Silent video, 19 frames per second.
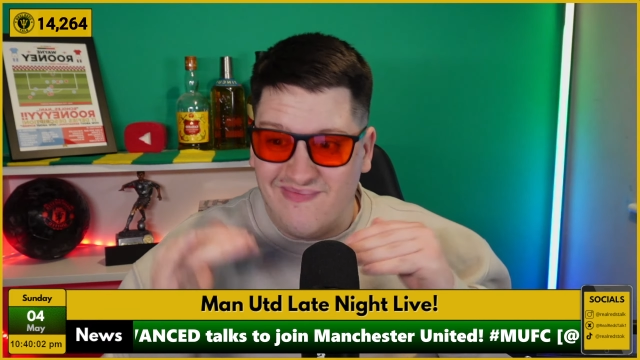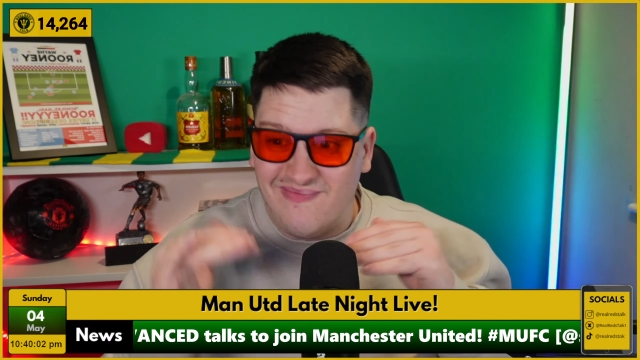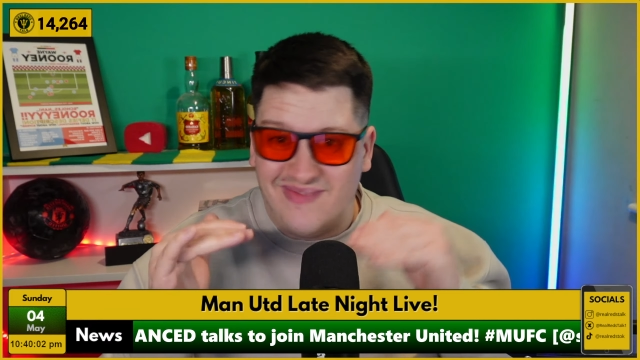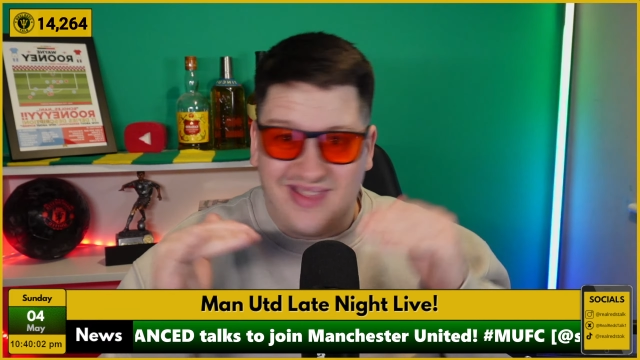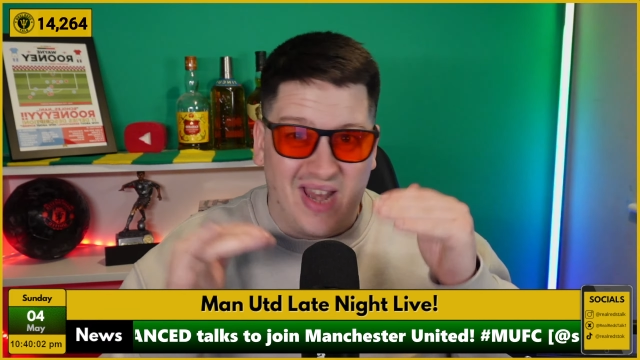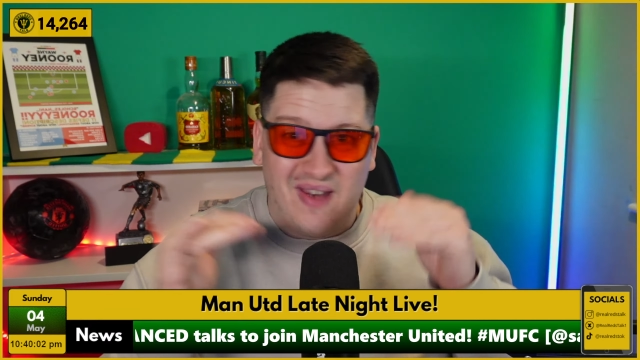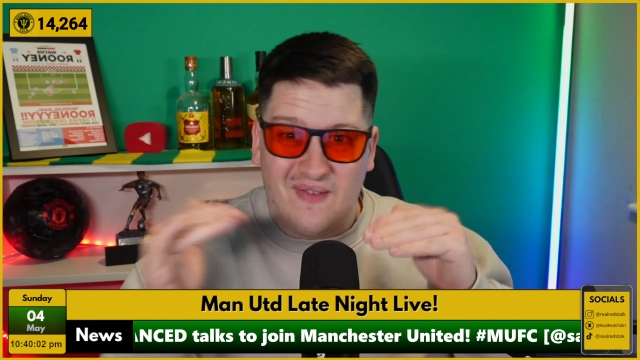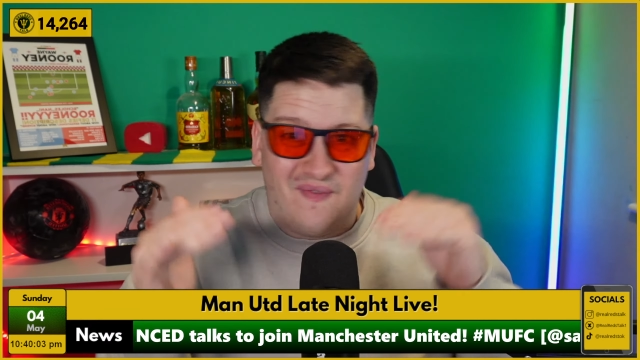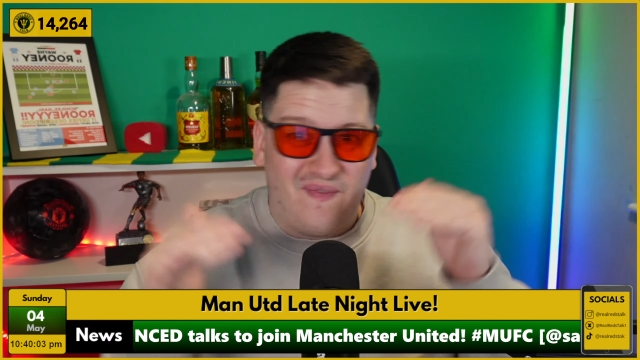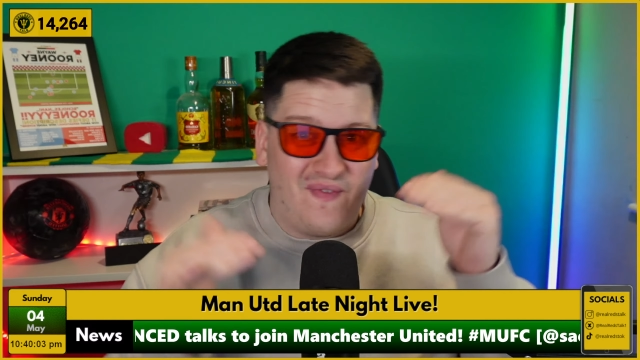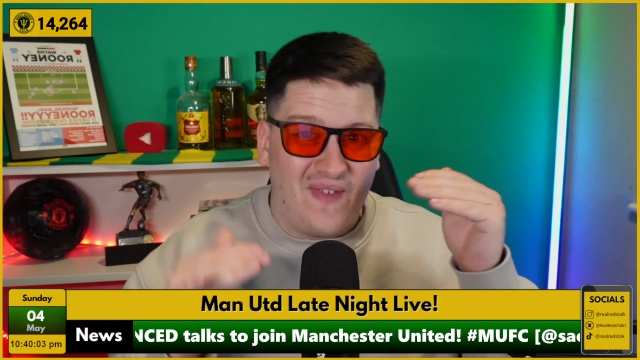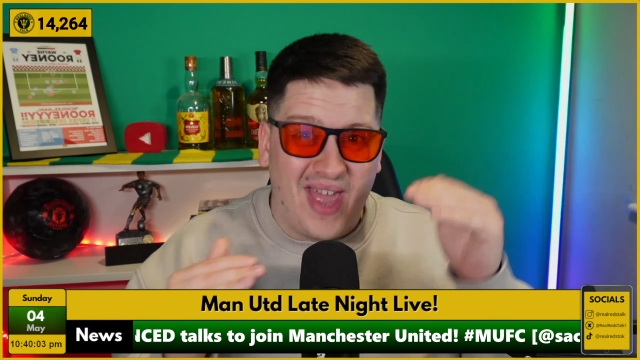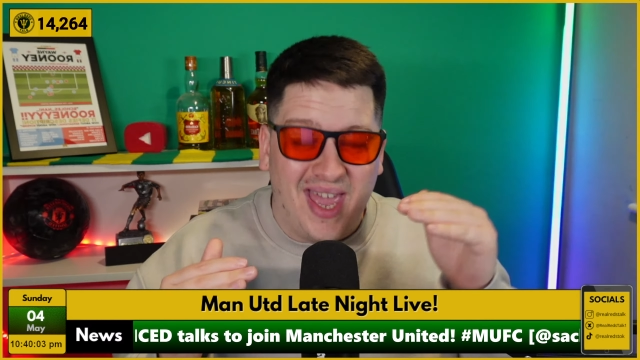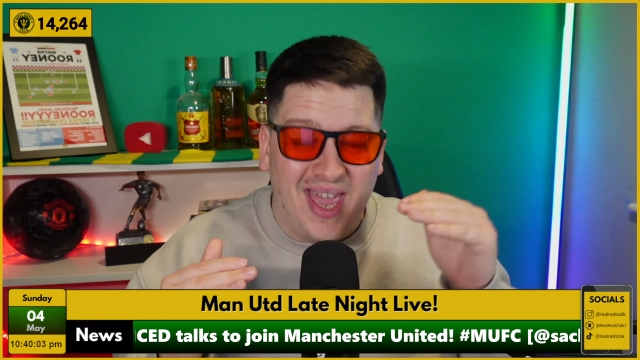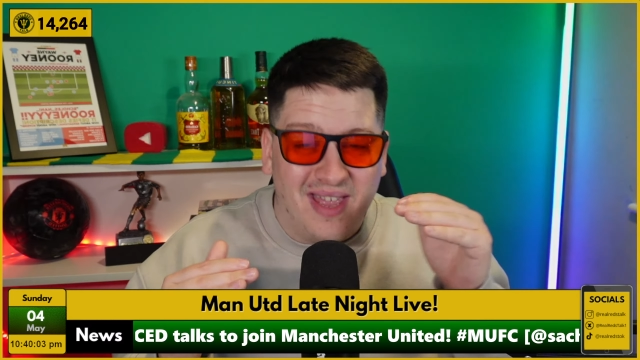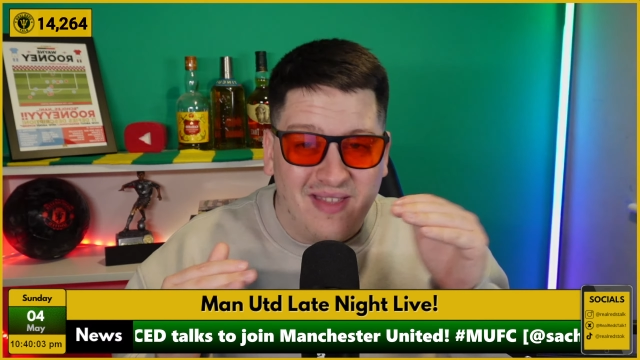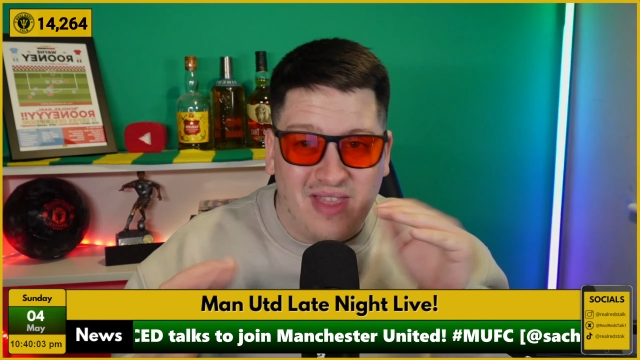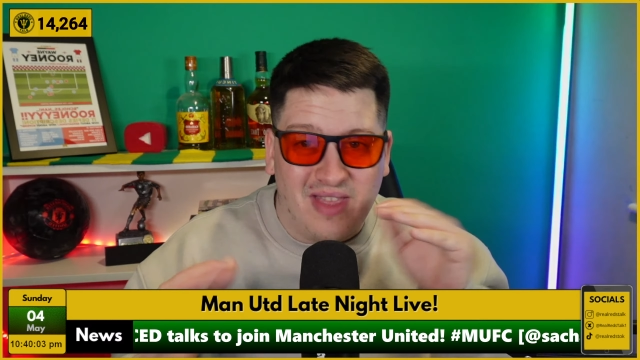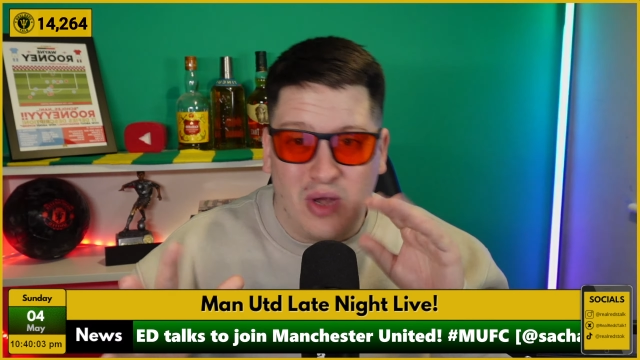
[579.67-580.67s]
didn't
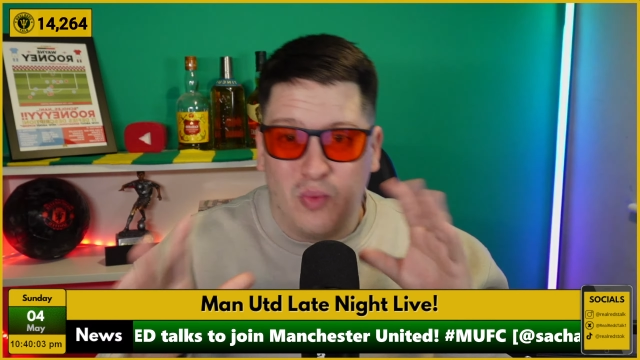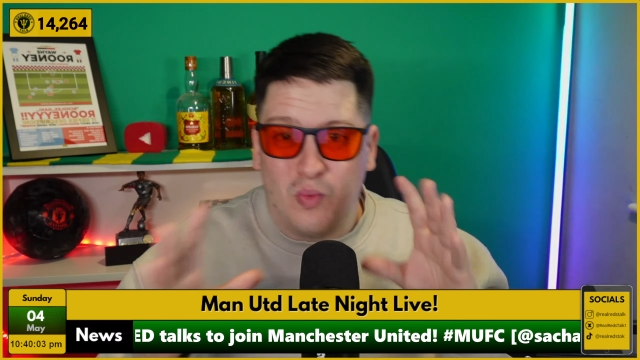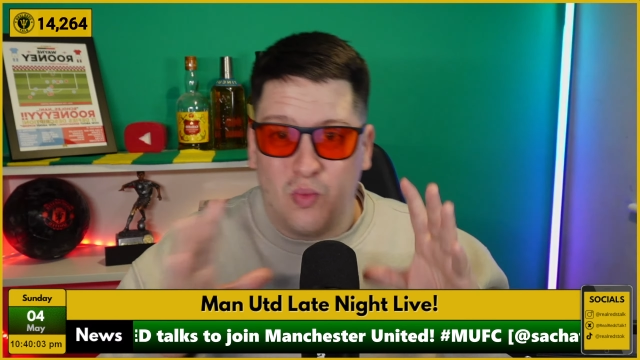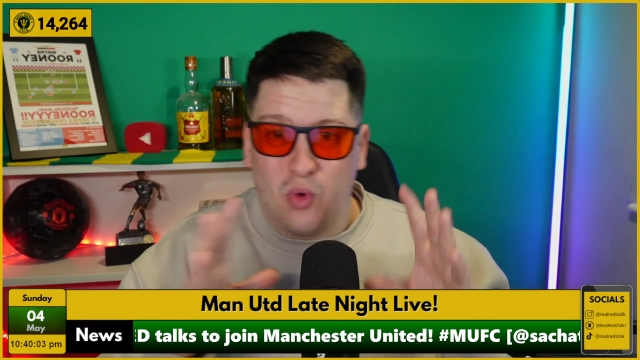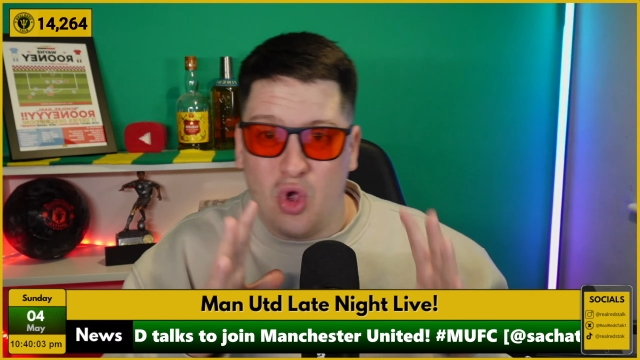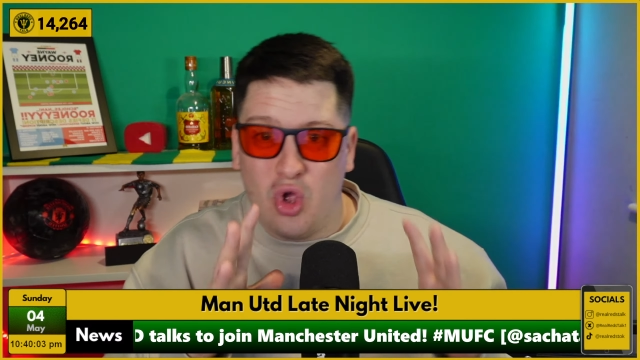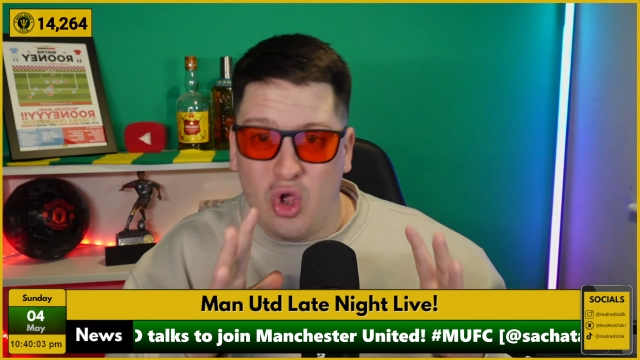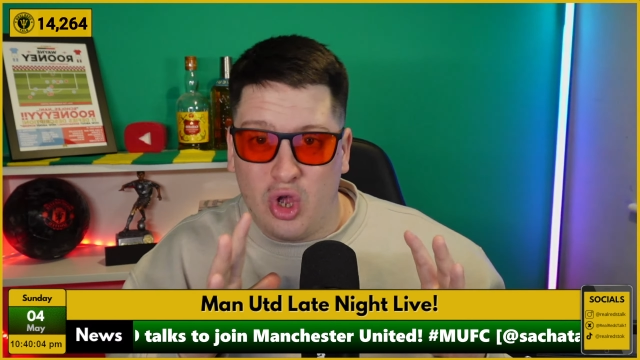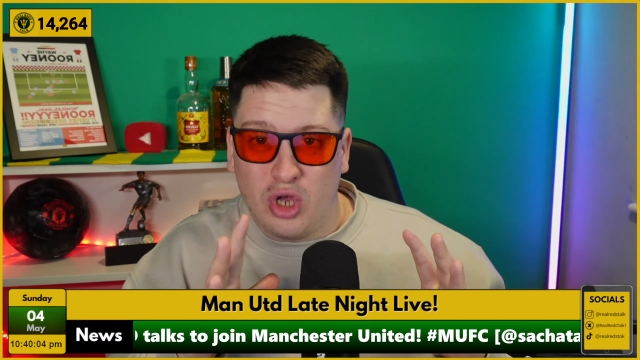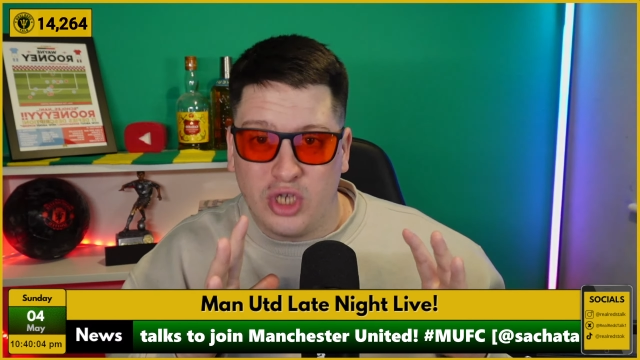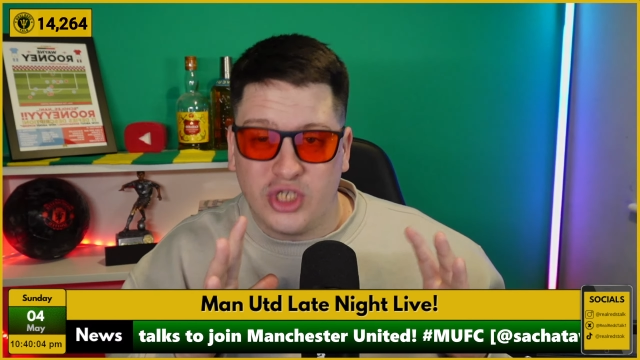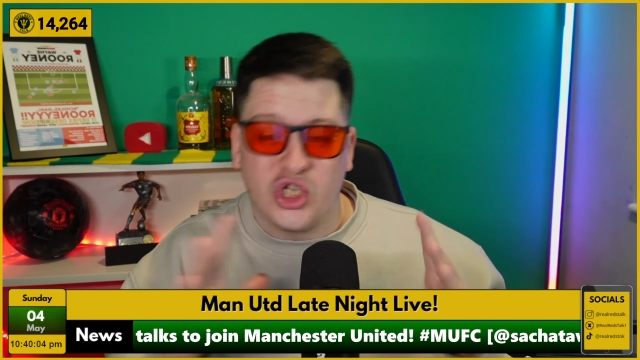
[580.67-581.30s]
fit, didn't work,